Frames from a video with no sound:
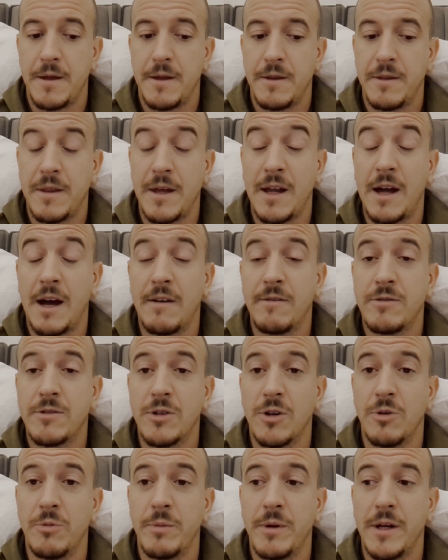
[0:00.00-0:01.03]
They have
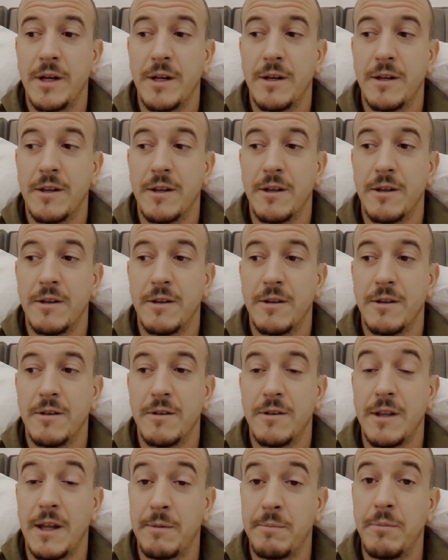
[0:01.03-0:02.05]
told me that
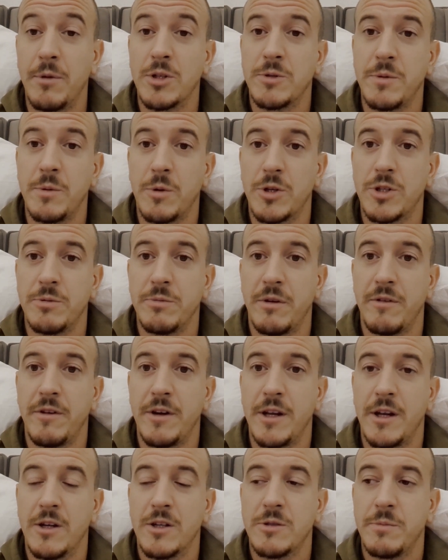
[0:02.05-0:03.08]
they must be watching my
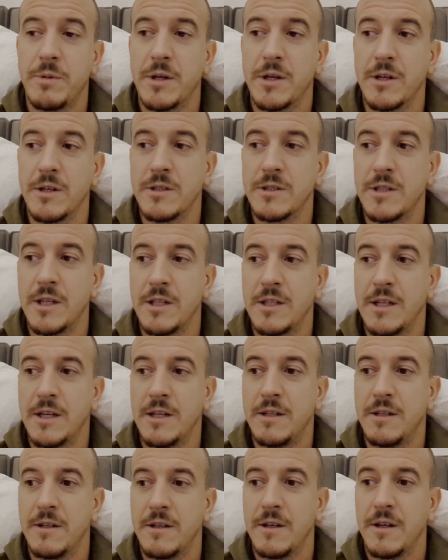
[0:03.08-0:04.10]
videos, because they
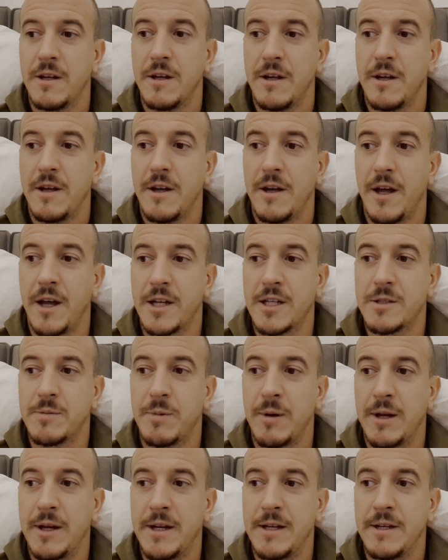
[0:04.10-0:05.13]
did
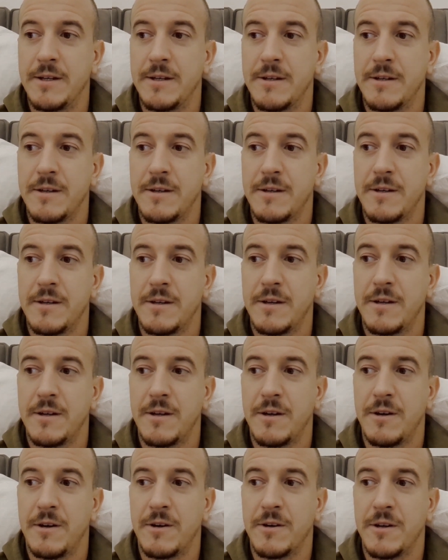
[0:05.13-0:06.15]
explain
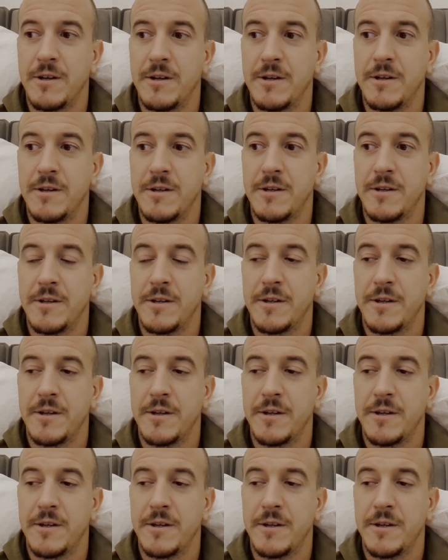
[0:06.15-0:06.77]
on a